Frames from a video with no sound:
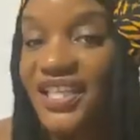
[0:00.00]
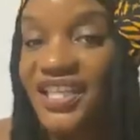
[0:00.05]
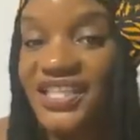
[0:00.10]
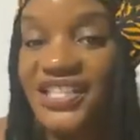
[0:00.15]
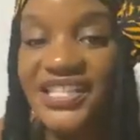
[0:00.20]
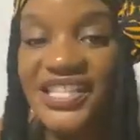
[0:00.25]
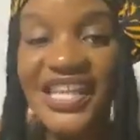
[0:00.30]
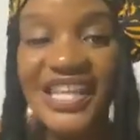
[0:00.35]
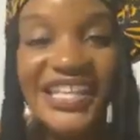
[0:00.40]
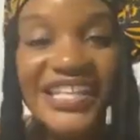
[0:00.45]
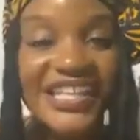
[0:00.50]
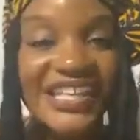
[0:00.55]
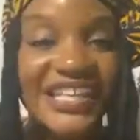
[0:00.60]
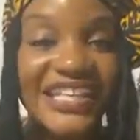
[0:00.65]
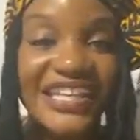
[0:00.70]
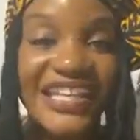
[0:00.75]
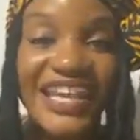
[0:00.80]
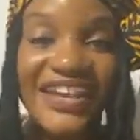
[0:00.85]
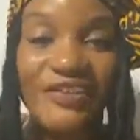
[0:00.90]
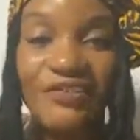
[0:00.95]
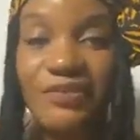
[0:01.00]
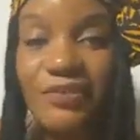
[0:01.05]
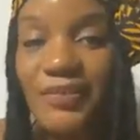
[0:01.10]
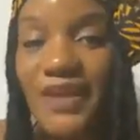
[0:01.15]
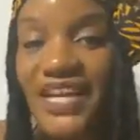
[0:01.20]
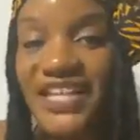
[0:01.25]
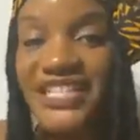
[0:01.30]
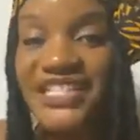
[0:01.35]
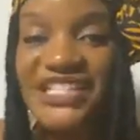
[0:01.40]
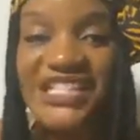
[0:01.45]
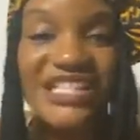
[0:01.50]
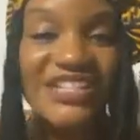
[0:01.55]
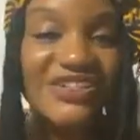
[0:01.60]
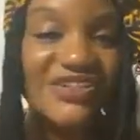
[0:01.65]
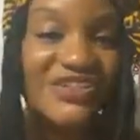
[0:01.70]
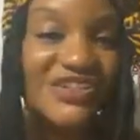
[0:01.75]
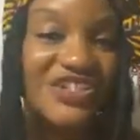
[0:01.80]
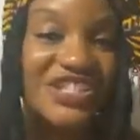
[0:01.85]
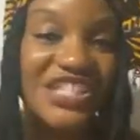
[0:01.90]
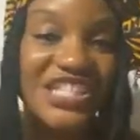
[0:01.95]
and taking in everybody's
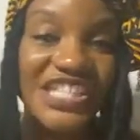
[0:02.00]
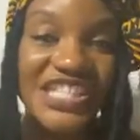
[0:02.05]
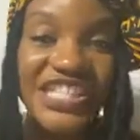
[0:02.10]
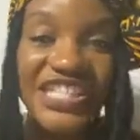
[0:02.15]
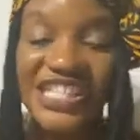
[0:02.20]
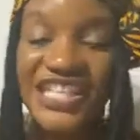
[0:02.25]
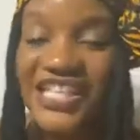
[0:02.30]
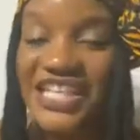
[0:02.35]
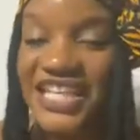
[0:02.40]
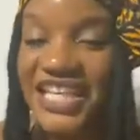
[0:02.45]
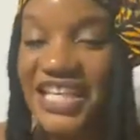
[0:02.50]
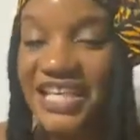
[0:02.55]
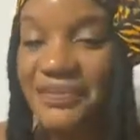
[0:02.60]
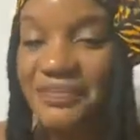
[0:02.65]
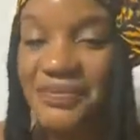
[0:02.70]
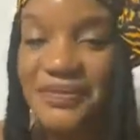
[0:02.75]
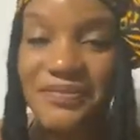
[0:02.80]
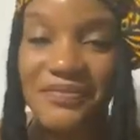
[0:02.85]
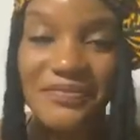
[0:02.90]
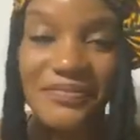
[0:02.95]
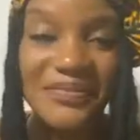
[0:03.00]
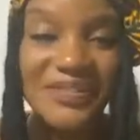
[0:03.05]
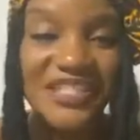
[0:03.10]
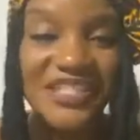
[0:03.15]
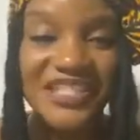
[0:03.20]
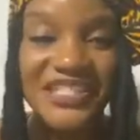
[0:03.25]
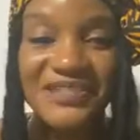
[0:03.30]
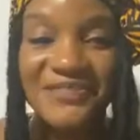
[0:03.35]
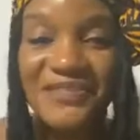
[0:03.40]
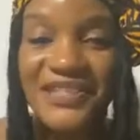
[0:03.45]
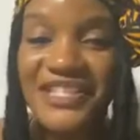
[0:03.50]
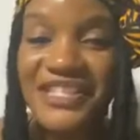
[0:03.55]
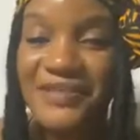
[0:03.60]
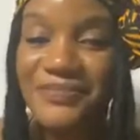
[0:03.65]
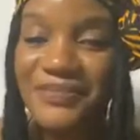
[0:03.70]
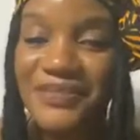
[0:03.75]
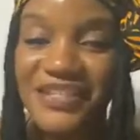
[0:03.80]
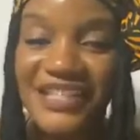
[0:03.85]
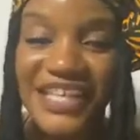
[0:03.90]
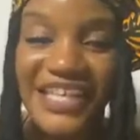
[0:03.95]
energy and people be just
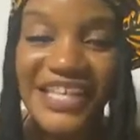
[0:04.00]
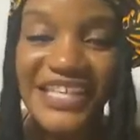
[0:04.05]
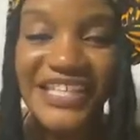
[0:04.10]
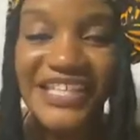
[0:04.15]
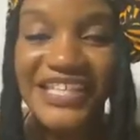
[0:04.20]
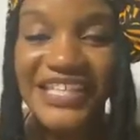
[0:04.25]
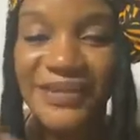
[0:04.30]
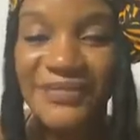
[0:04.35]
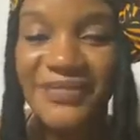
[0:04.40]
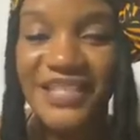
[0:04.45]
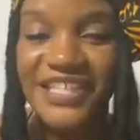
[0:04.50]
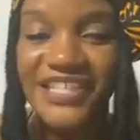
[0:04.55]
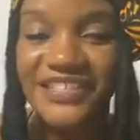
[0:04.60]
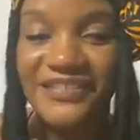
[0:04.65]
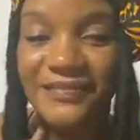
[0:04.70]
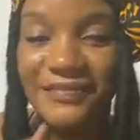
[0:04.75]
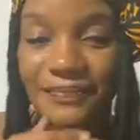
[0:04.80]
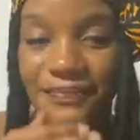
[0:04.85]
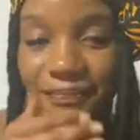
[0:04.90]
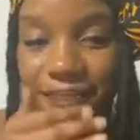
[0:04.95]
manipulating. I mean,